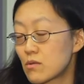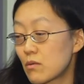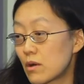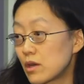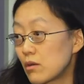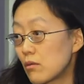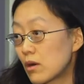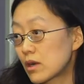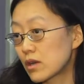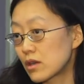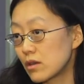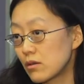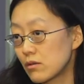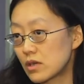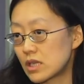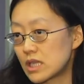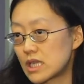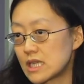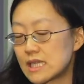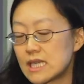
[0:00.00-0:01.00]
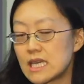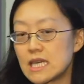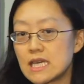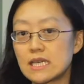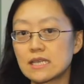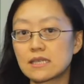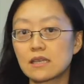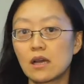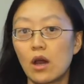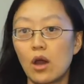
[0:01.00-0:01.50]
where you want to cure a
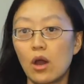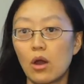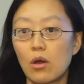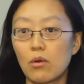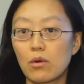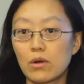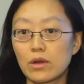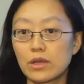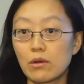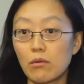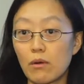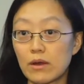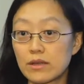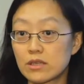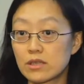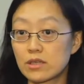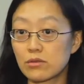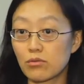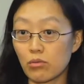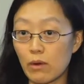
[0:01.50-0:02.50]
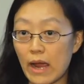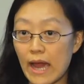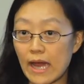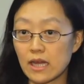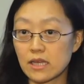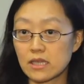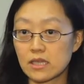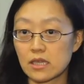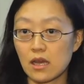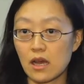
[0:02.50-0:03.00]
disease or you want to
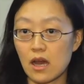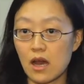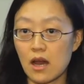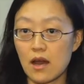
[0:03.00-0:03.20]
direct